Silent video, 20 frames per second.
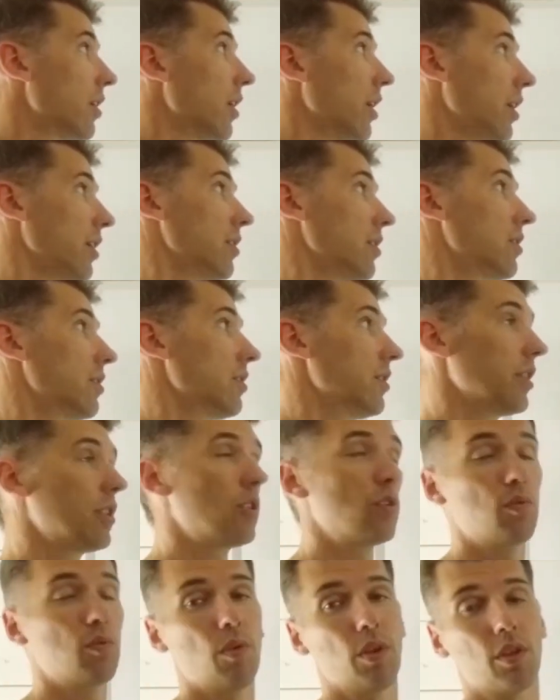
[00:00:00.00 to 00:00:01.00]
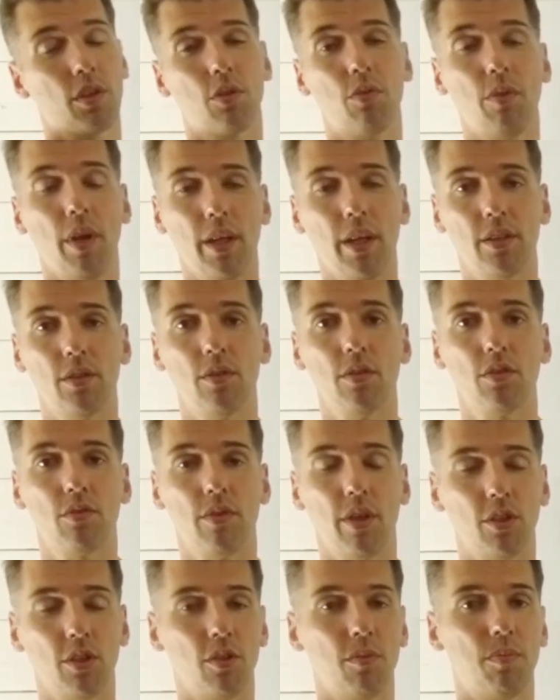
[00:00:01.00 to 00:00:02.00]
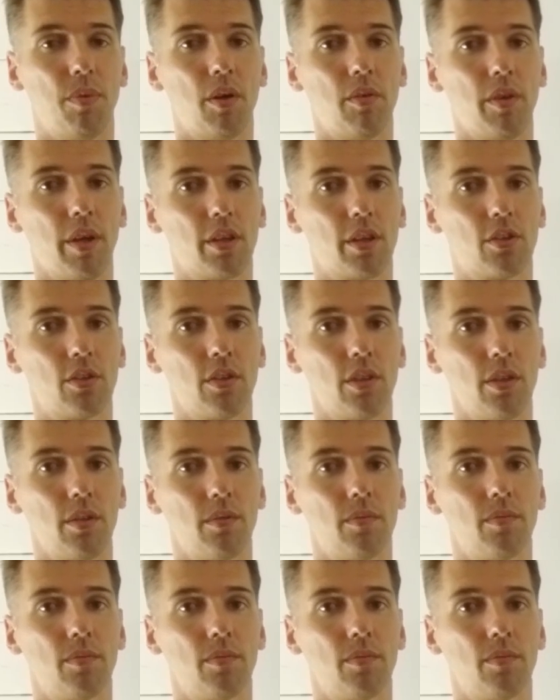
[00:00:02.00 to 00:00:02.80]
And this is what creates your threshold power actually.